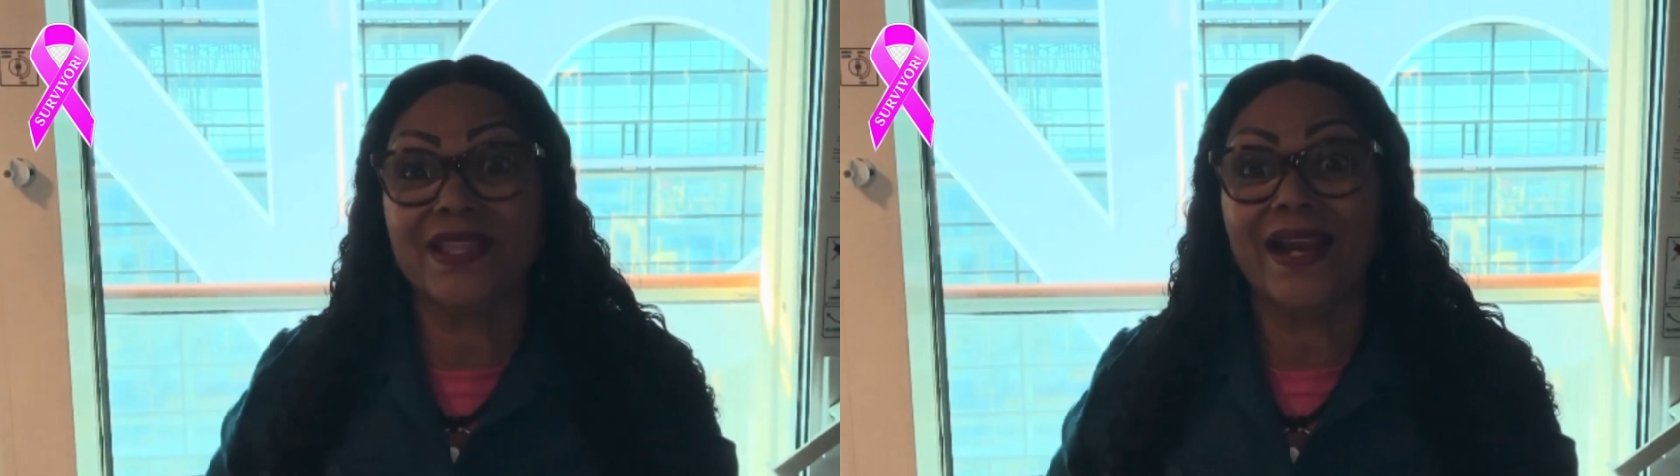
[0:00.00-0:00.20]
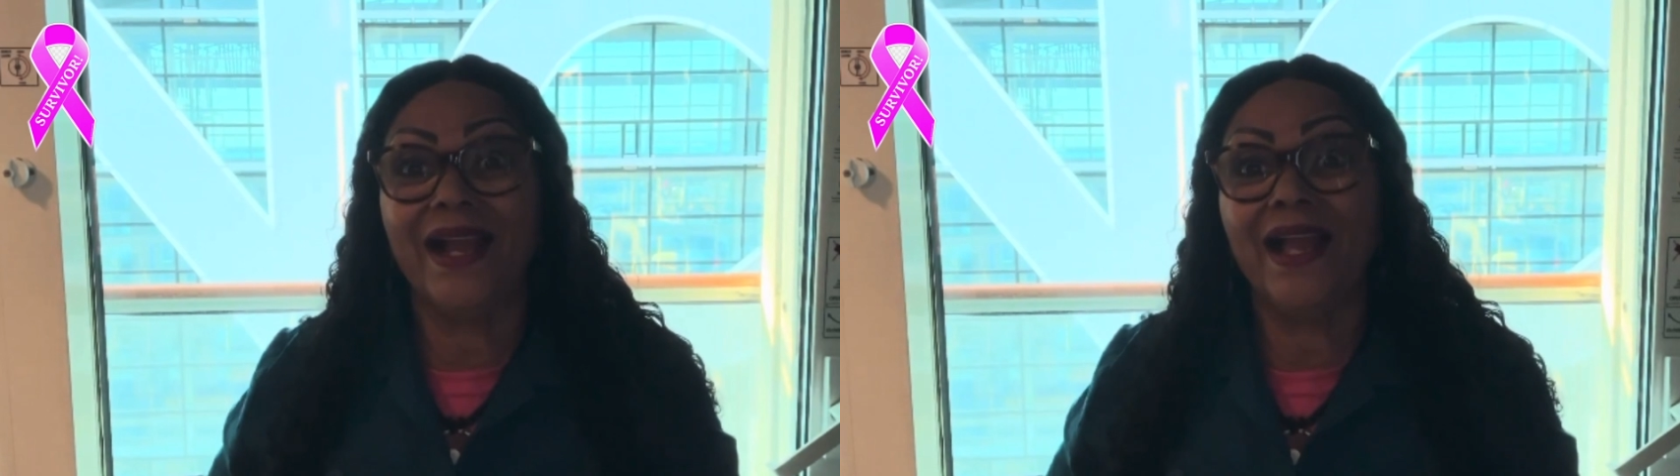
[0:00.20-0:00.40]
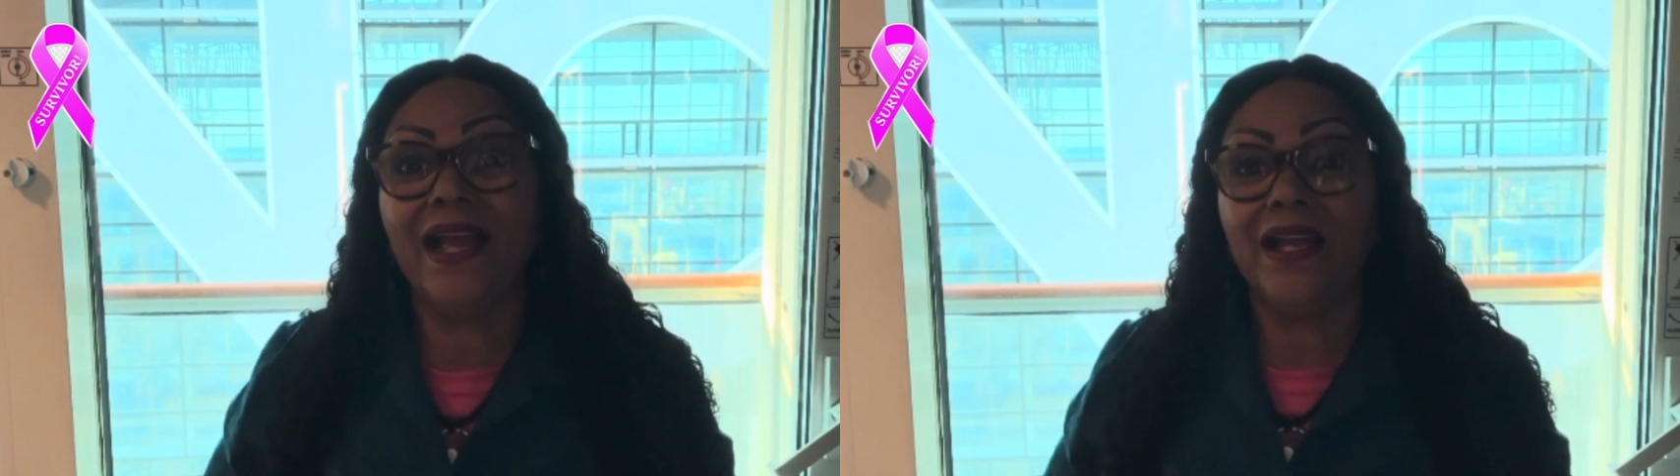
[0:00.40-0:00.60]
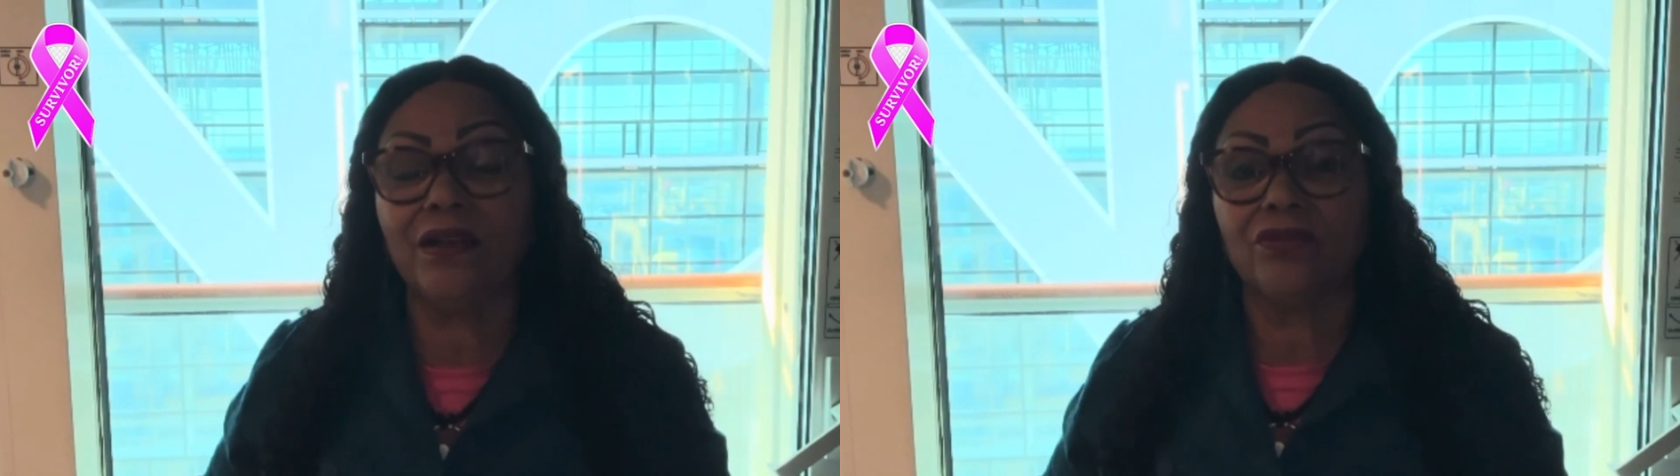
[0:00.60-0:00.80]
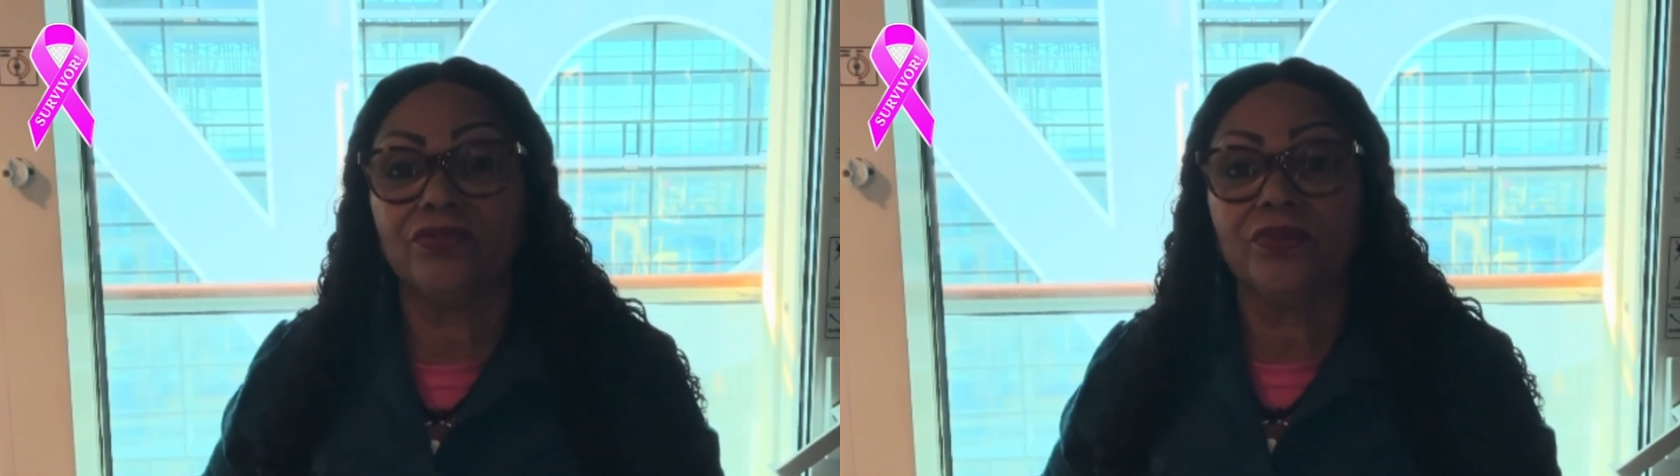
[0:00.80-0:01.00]
that I
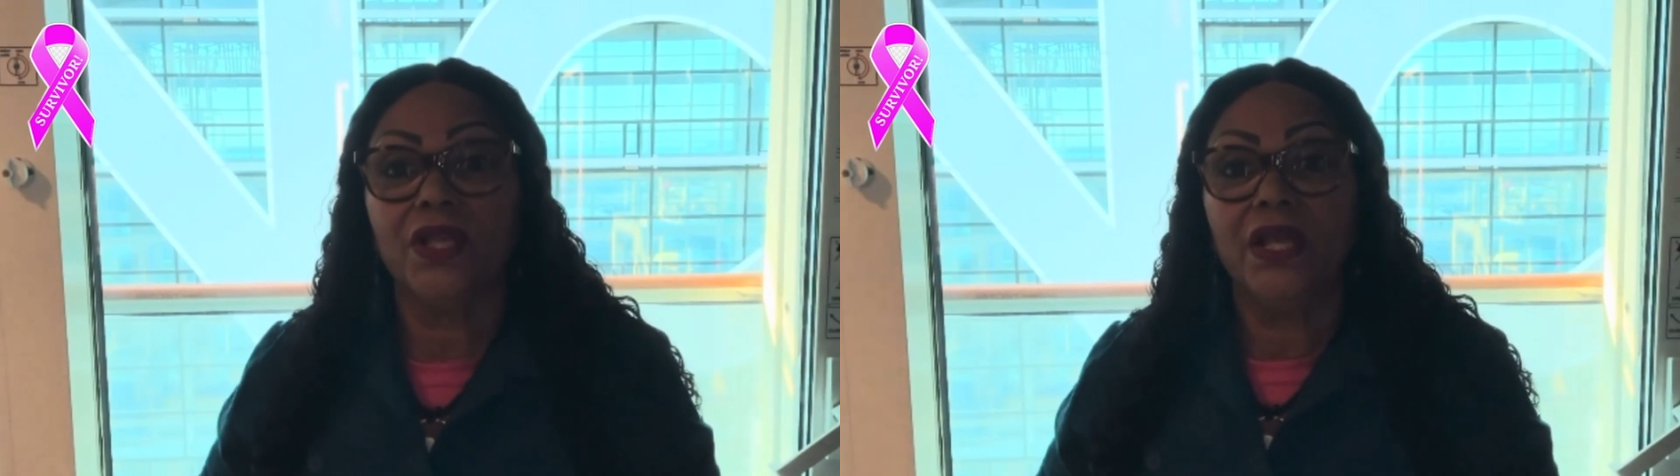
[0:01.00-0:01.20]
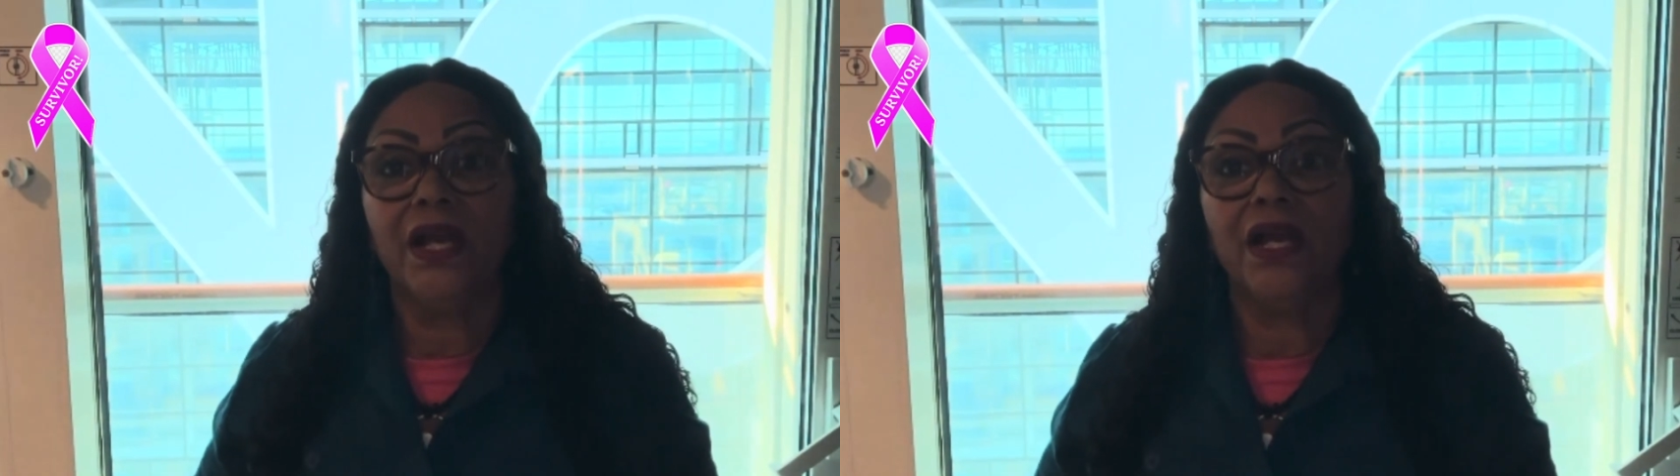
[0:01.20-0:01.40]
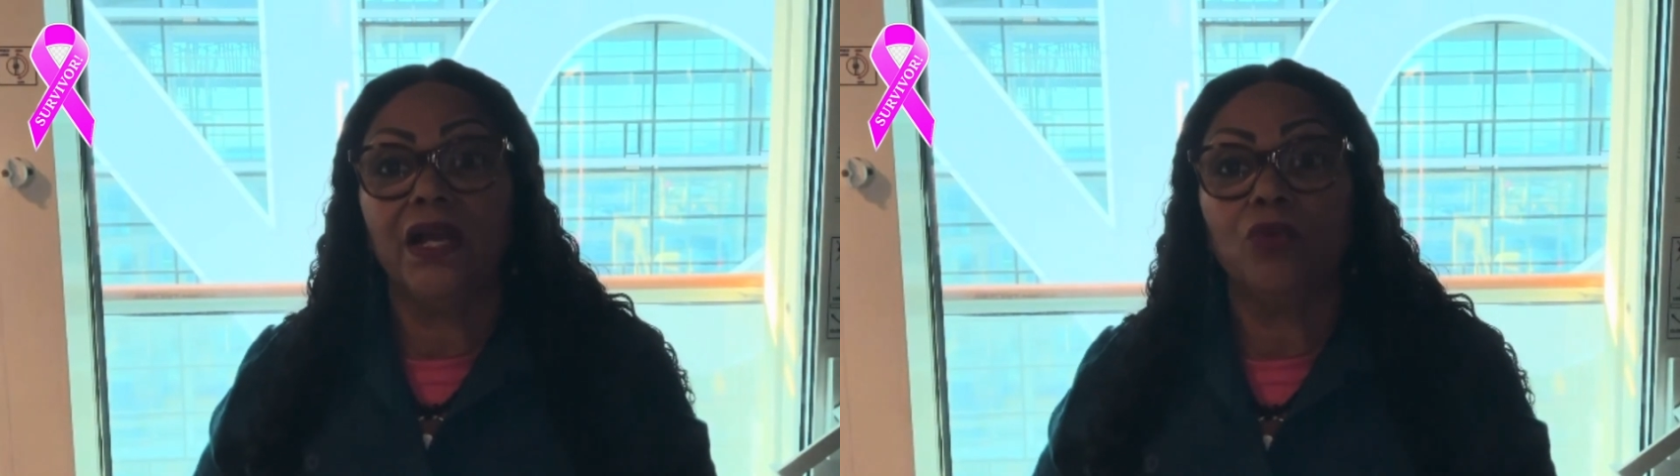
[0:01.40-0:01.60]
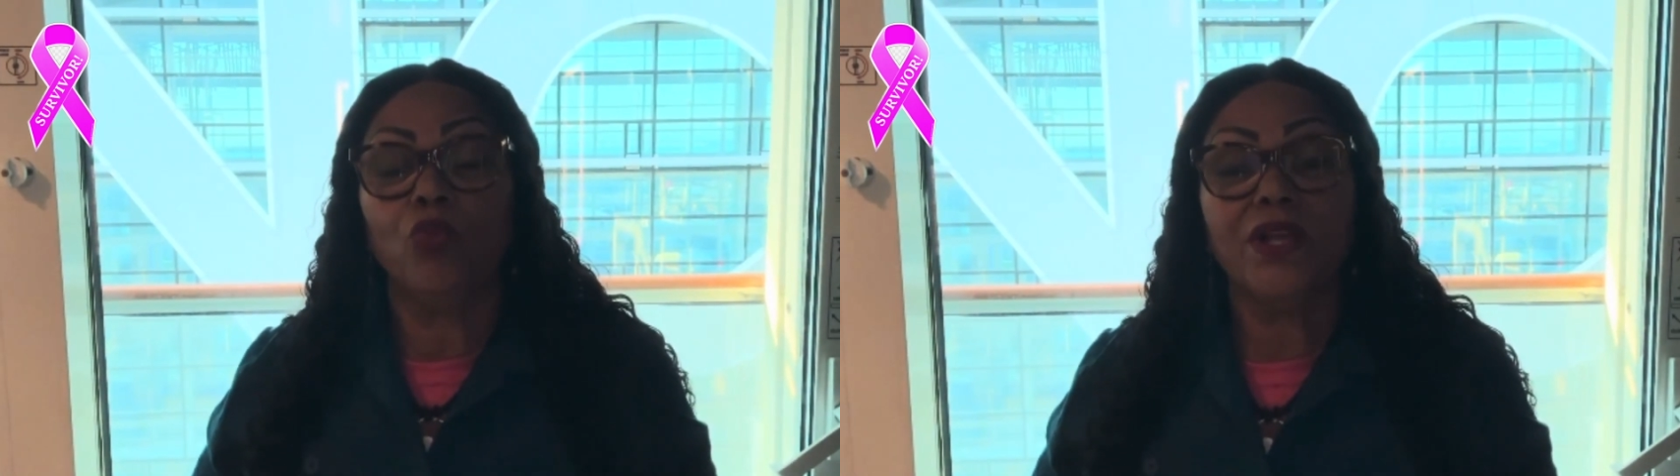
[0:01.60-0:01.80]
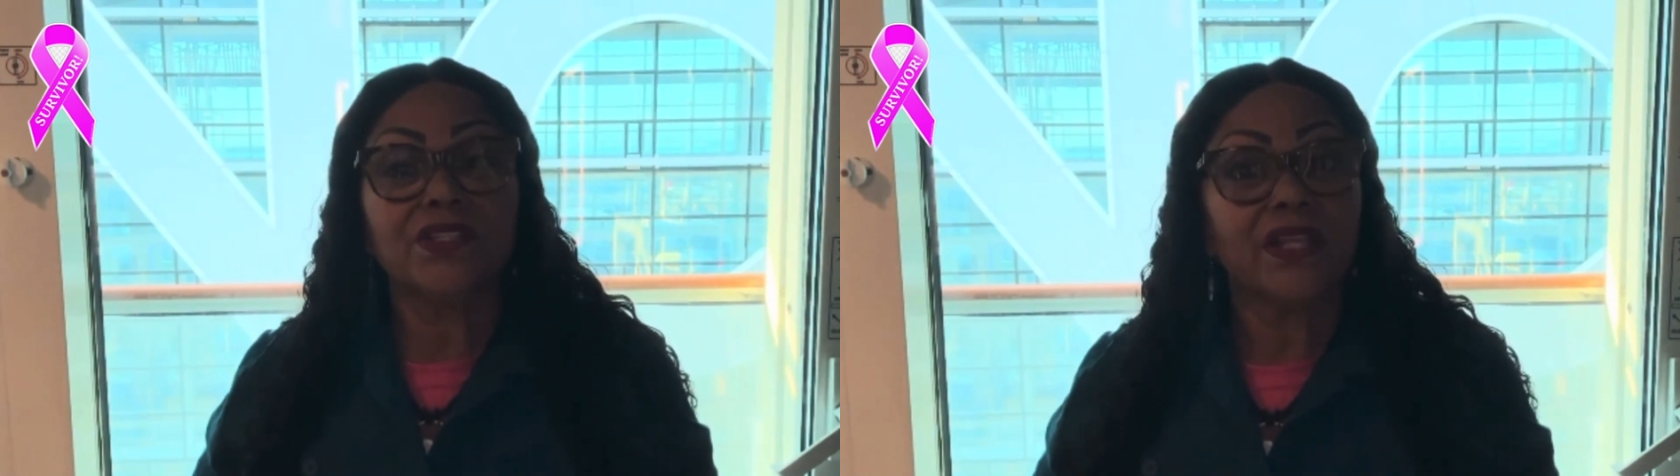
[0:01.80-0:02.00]
have,
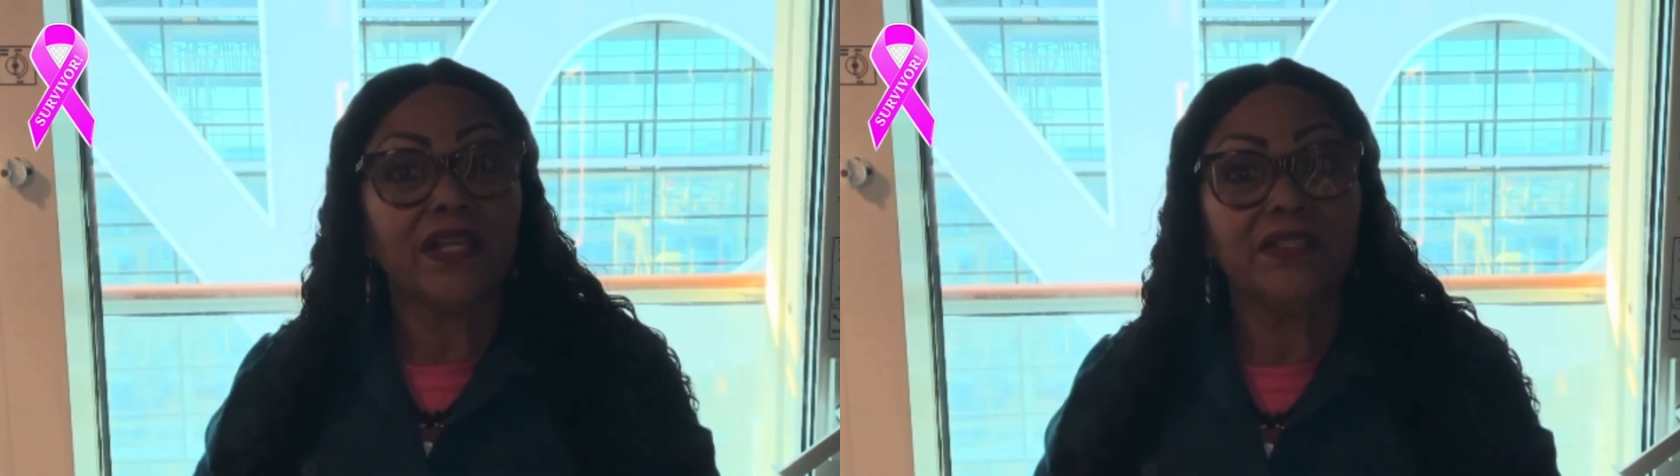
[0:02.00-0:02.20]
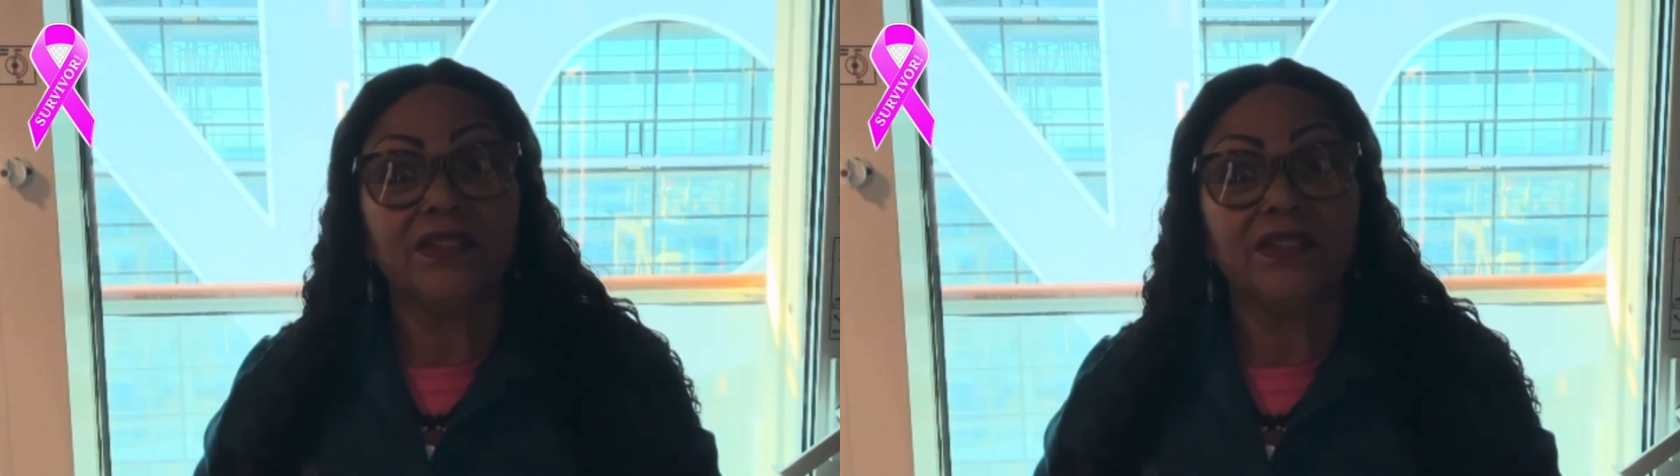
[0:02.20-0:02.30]
once I